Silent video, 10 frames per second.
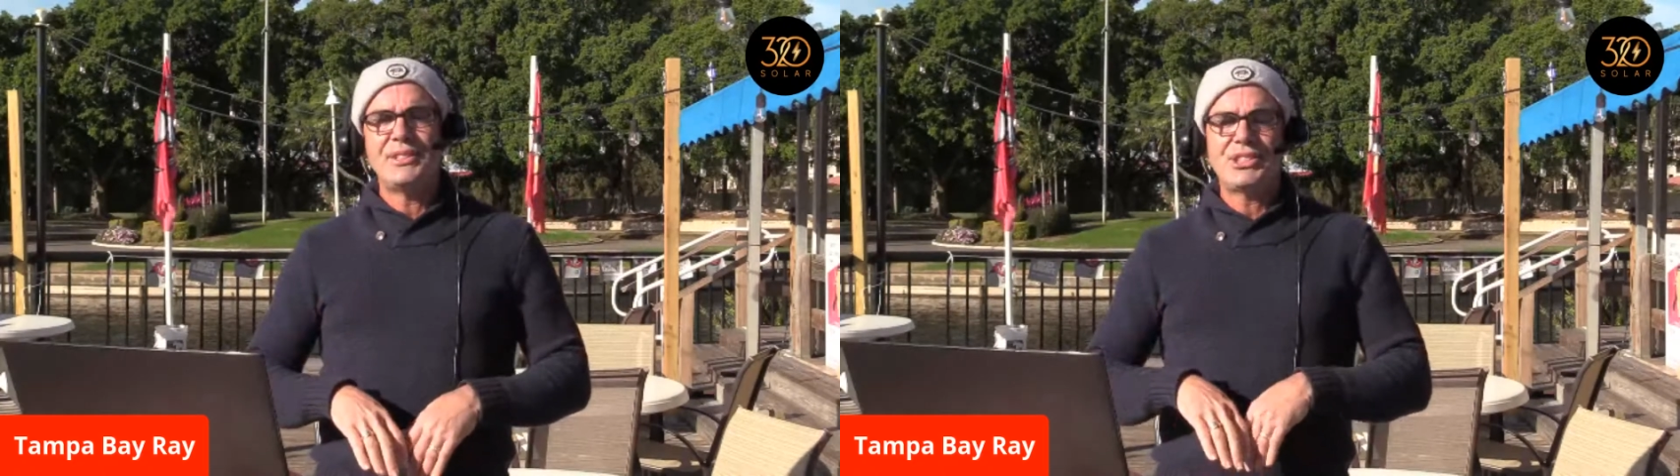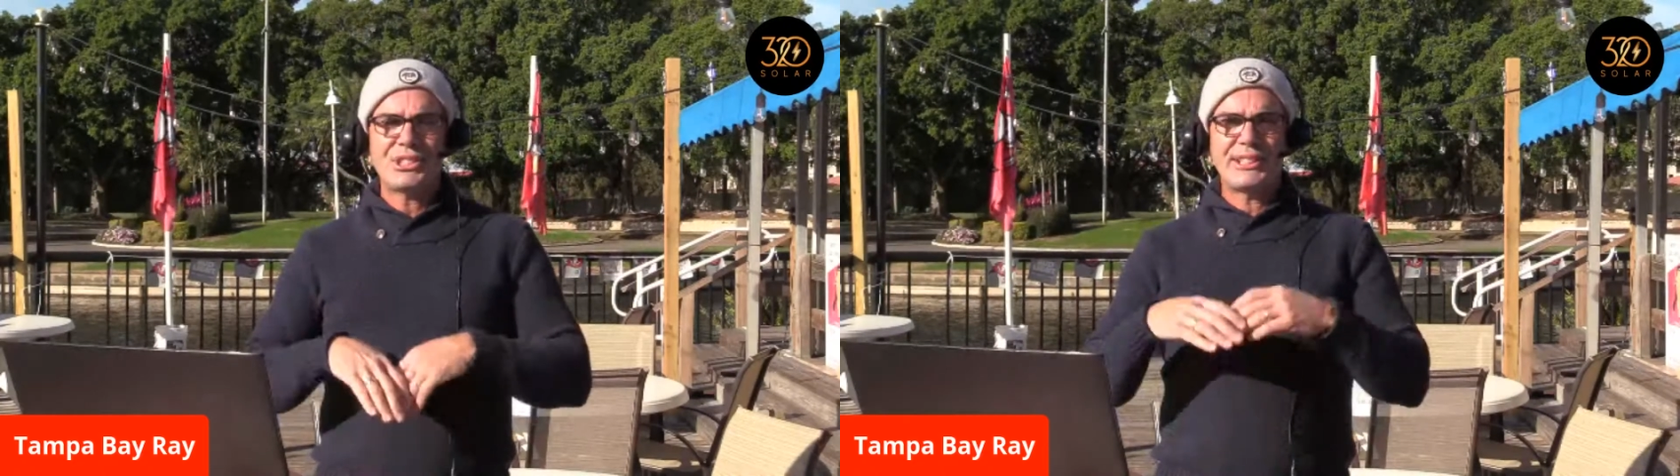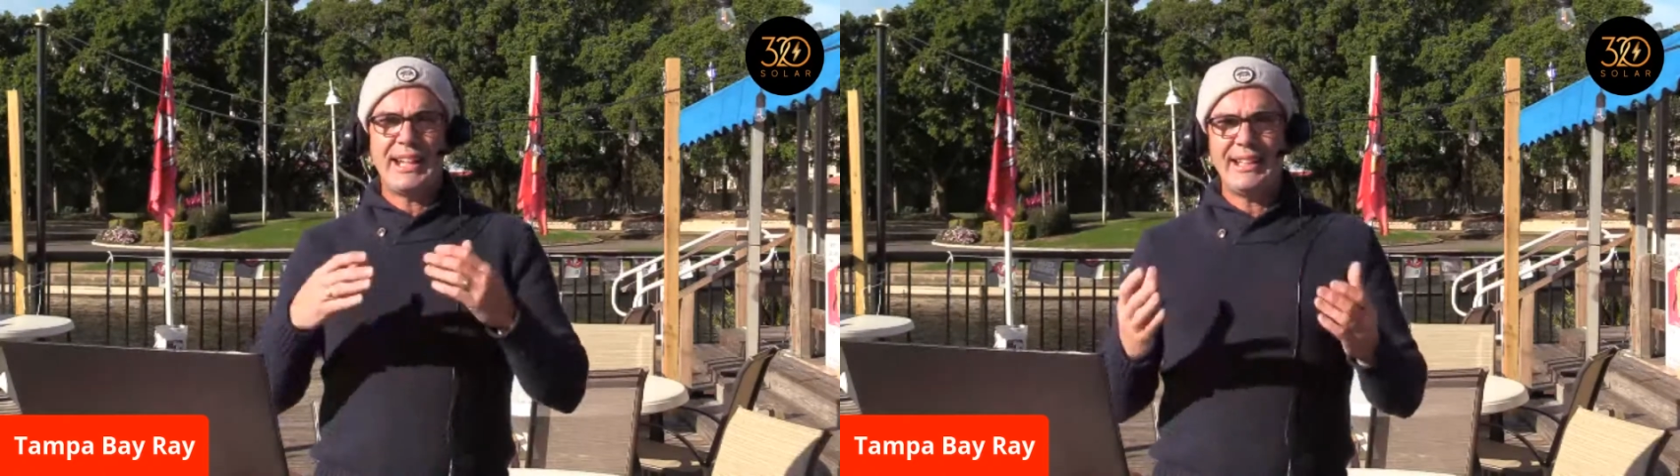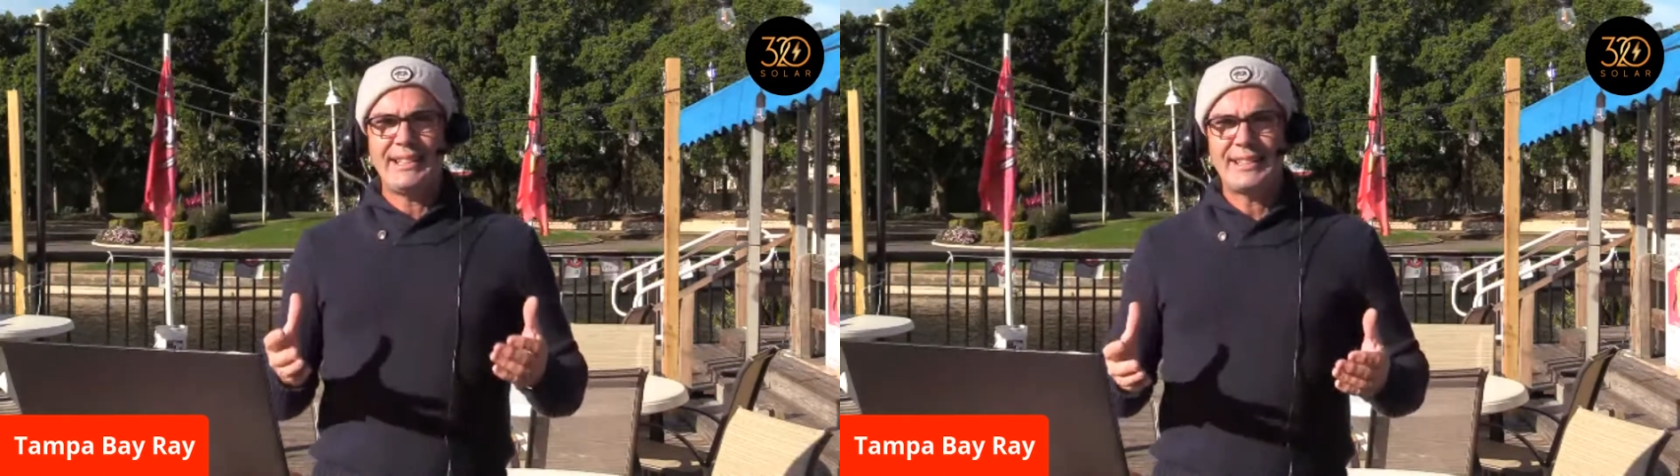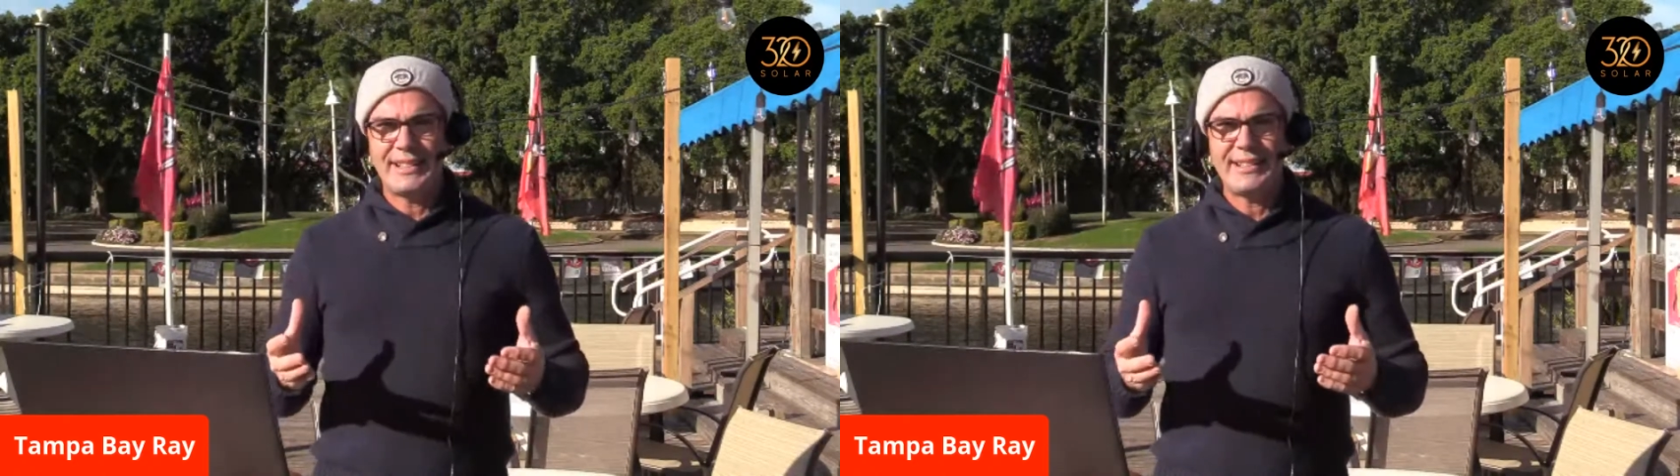just getting
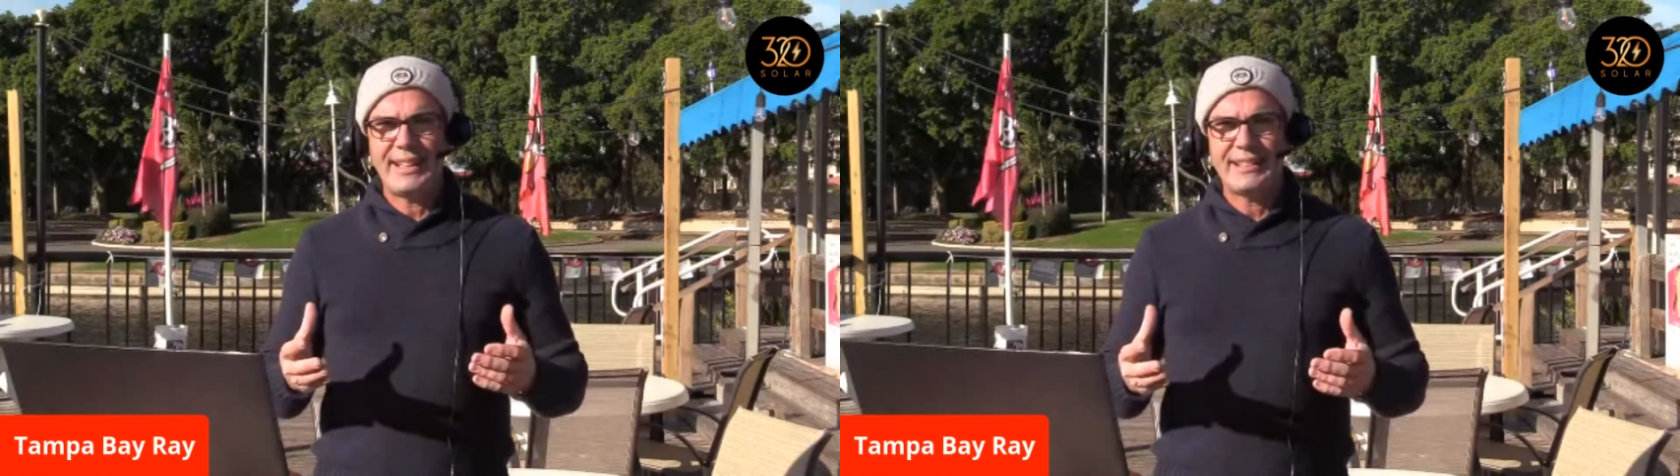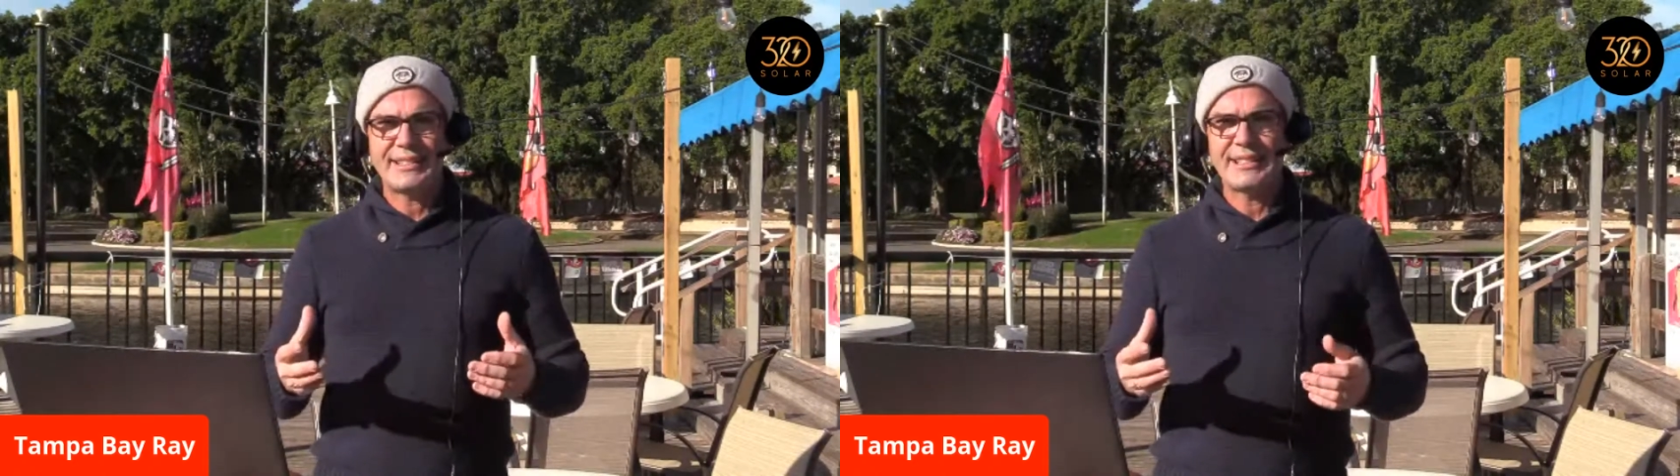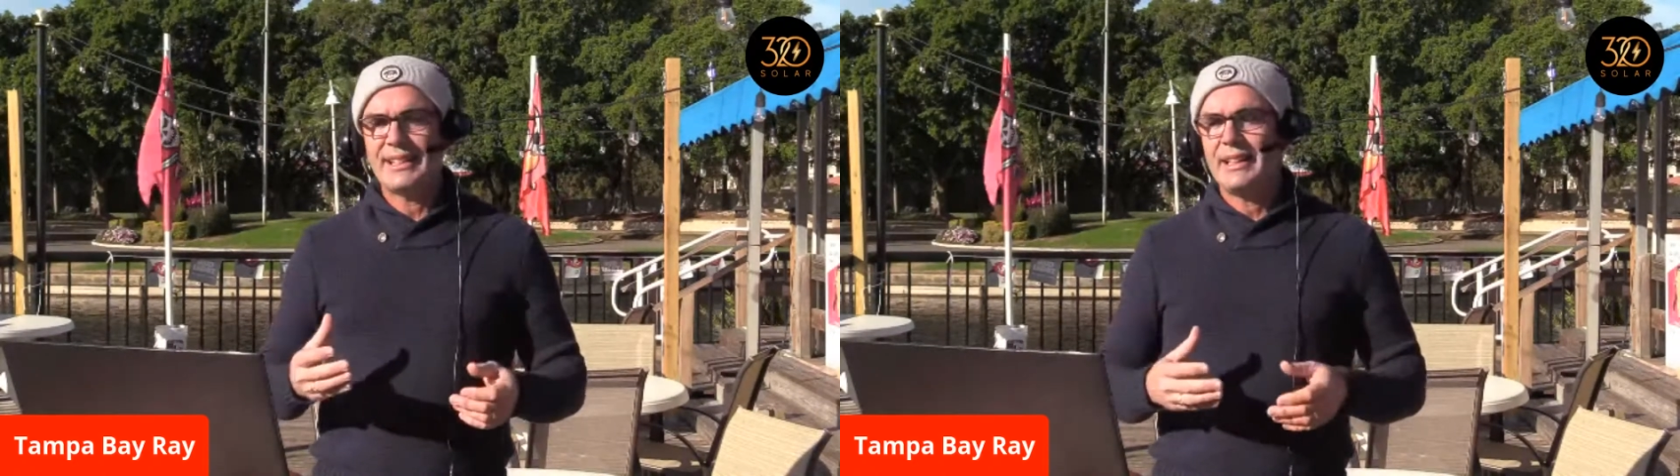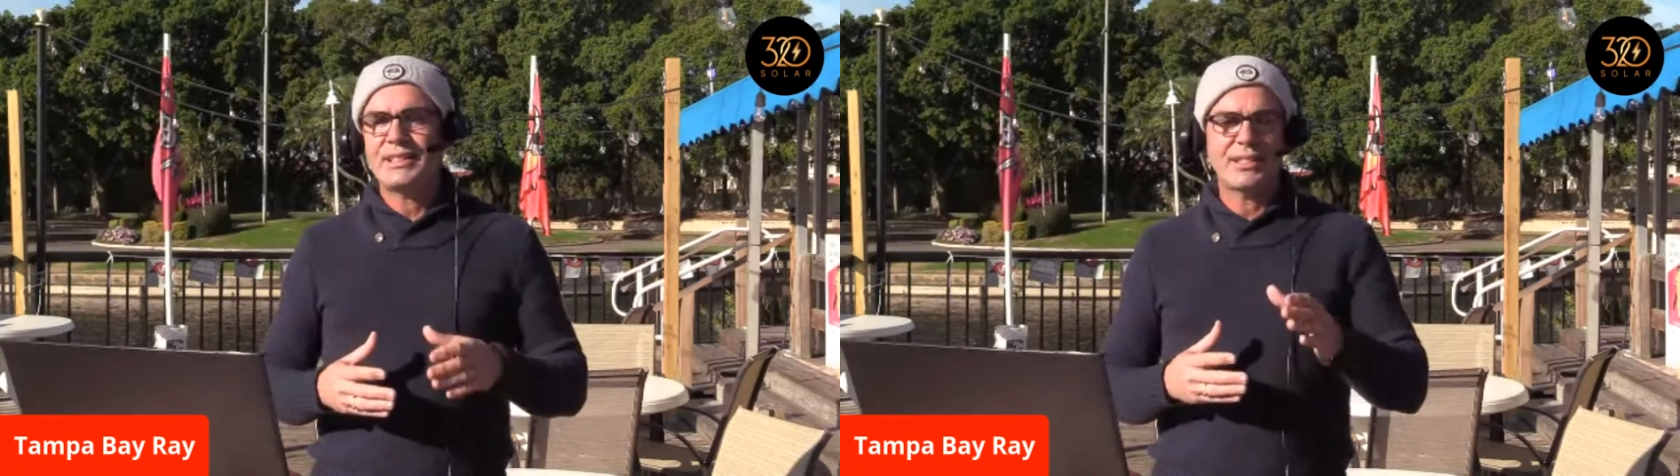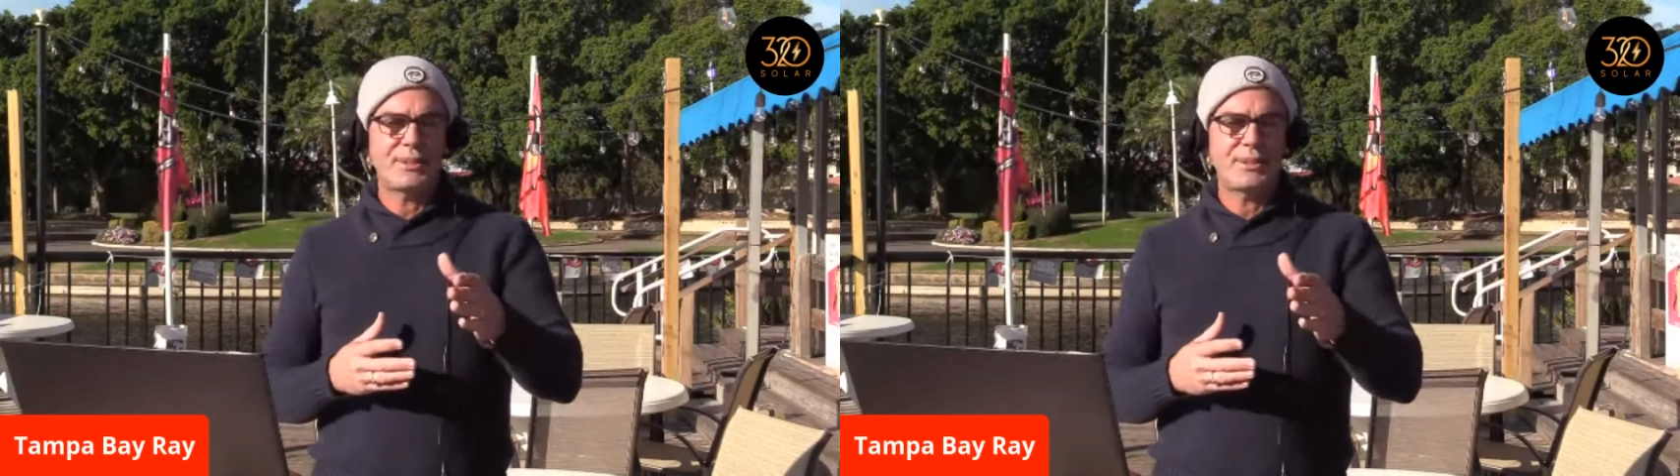to the dance is nice.